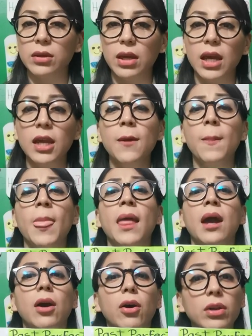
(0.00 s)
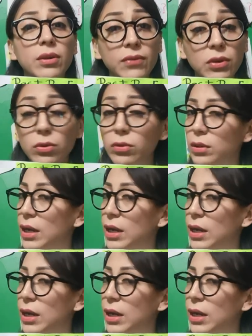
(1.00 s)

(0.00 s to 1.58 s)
Okay, or if you